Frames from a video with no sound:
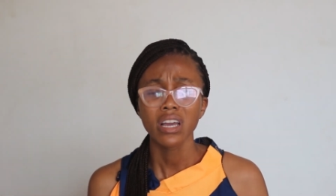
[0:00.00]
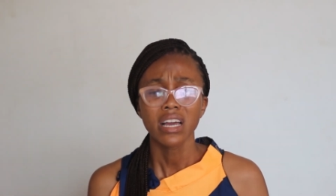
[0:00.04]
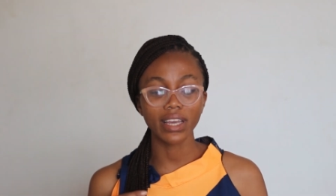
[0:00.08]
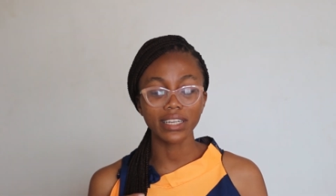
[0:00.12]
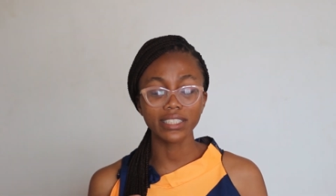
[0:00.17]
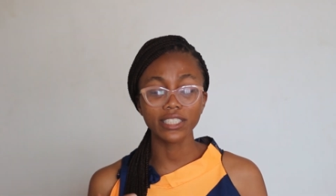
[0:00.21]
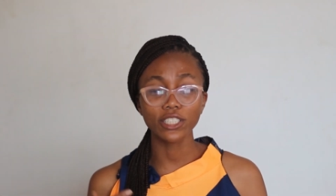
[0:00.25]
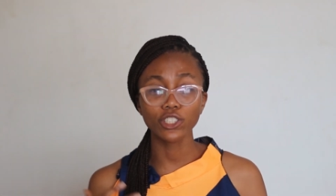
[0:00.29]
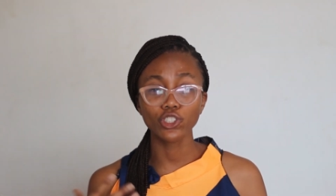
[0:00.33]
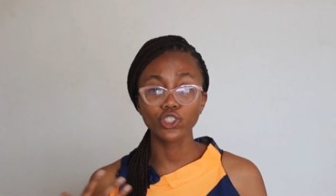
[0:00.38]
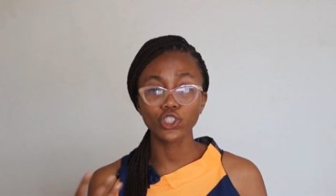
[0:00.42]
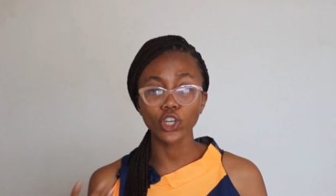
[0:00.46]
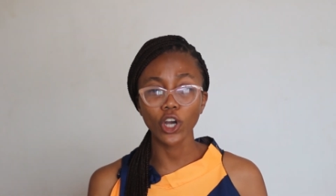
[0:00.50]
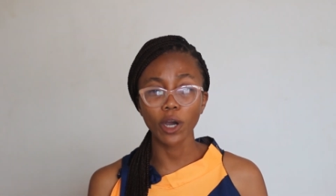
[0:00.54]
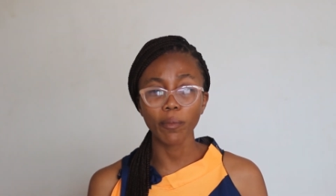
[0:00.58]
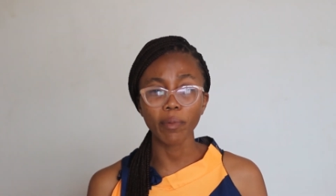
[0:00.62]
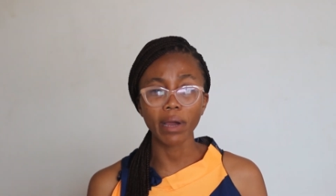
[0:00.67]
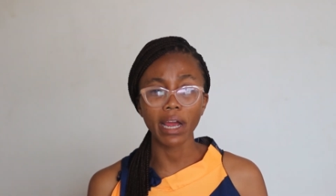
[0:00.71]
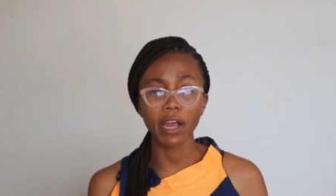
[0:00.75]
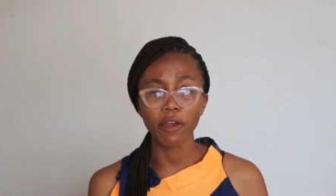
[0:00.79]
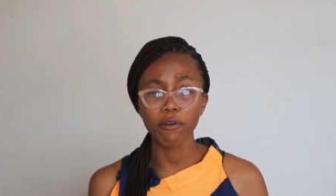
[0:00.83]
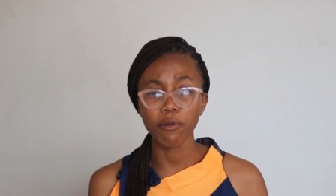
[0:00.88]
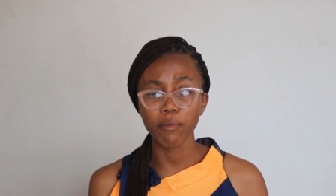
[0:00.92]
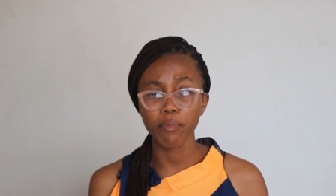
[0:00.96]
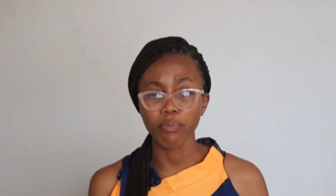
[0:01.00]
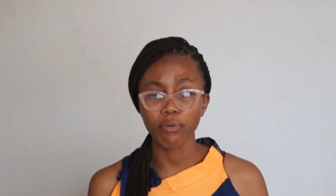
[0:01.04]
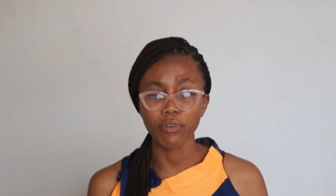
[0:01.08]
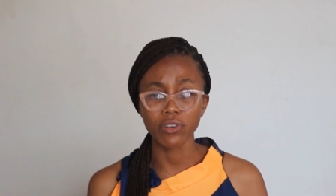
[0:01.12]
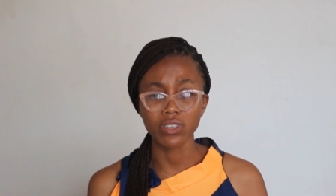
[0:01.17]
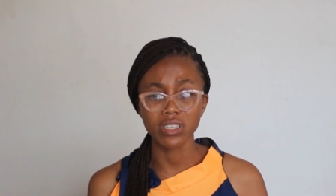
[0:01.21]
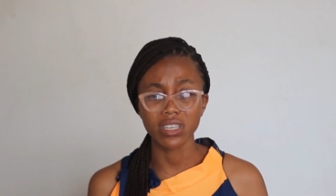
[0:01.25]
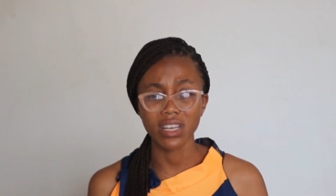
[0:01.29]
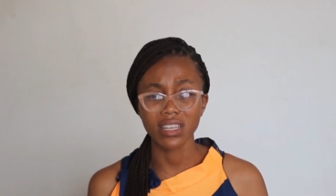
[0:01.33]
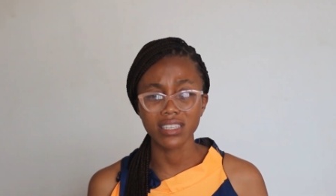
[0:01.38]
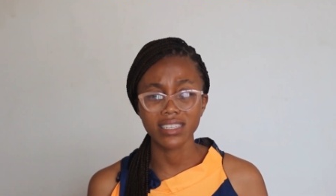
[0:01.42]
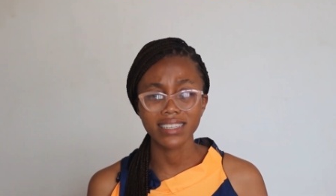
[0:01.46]
The job hiring
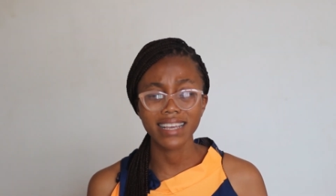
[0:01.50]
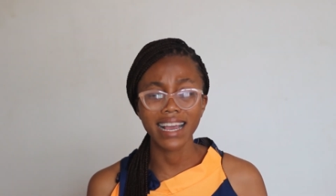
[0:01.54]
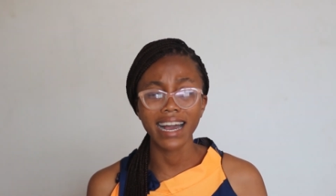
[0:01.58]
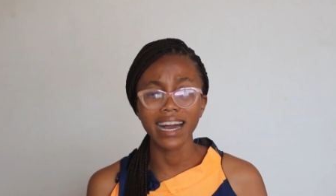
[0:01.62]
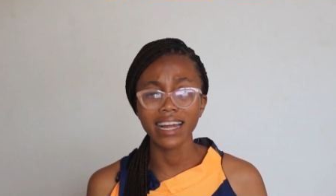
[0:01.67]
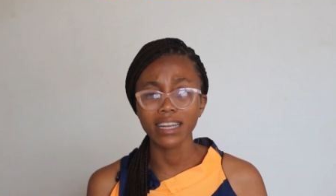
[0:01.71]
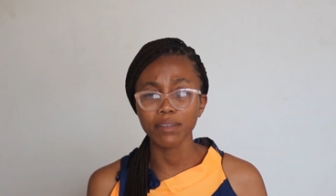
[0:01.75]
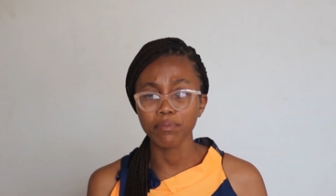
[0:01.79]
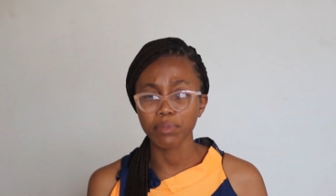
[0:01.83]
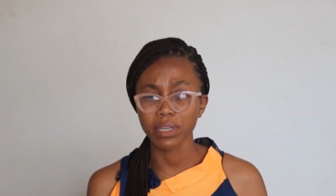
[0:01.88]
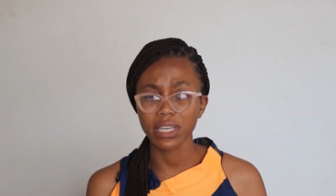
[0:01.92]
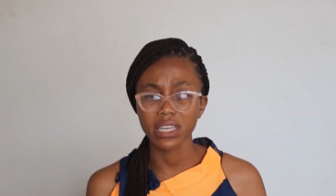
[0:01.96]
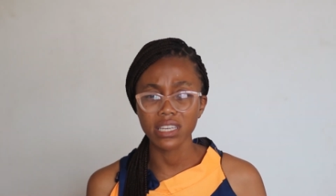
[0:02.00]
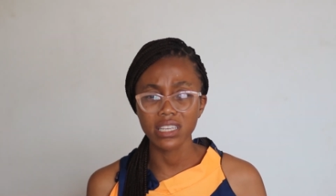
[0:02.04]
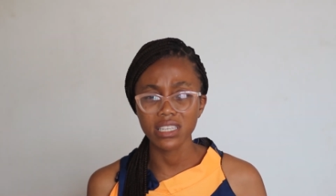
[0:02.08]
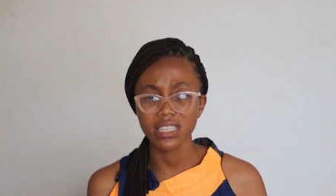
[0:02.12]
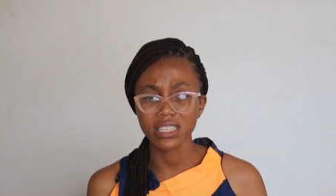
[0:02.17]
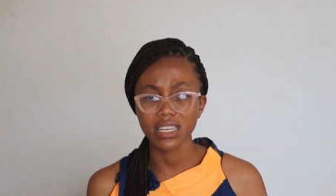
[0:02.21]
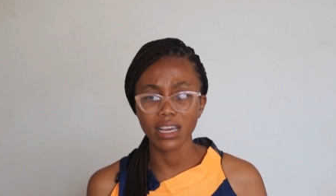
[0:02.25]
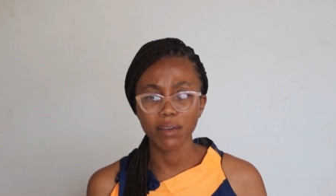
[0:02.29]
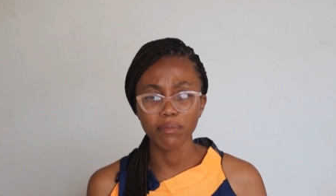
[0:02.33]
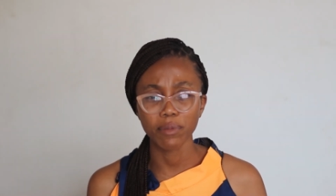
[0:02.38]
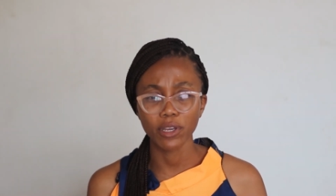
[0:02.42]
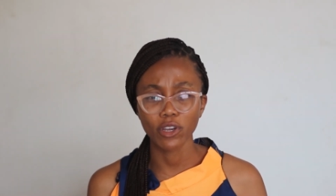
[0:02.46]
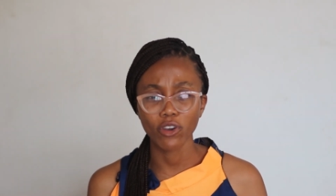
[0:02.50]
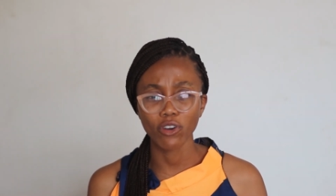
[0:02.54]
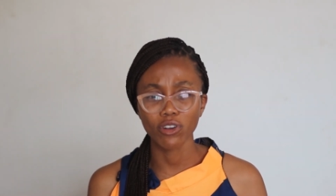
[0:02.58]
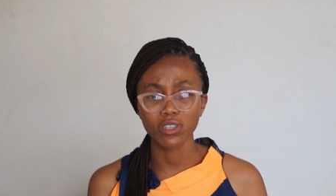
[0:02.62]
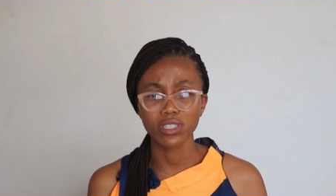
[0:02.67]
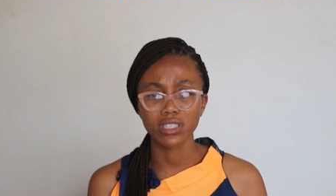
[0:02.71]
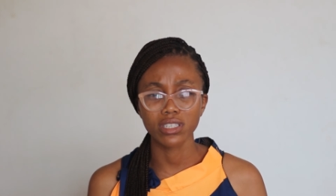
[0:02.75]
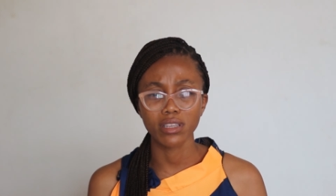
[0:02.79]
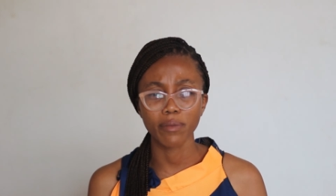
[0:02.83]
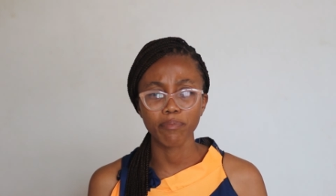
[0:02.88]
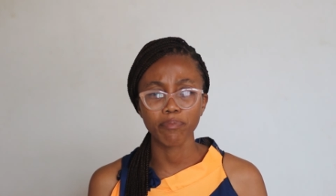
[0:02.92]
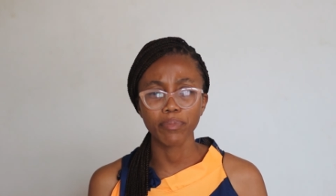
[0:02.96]
process can be easier
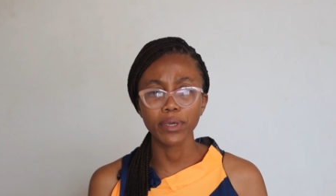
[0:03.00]
because